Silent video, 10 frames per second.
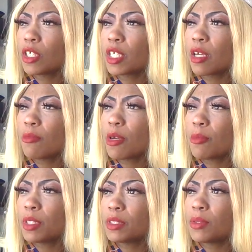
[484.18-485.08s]
or in your
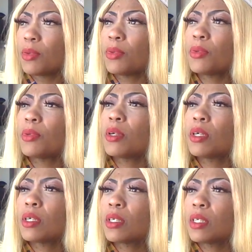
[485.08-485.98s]
memories.
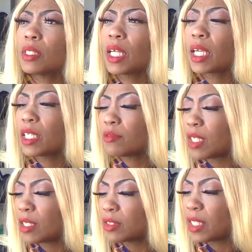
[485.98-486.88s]
That could have
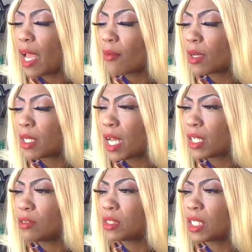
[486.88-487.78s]
turned sour and now
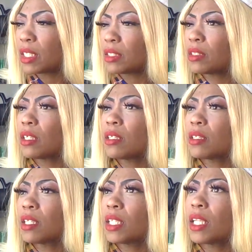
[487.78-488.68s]
you're seeing
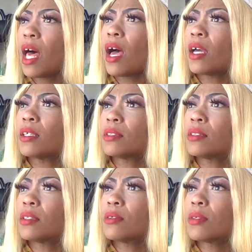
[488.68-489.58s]
the light.
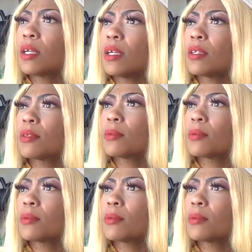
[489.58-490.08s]
Okay.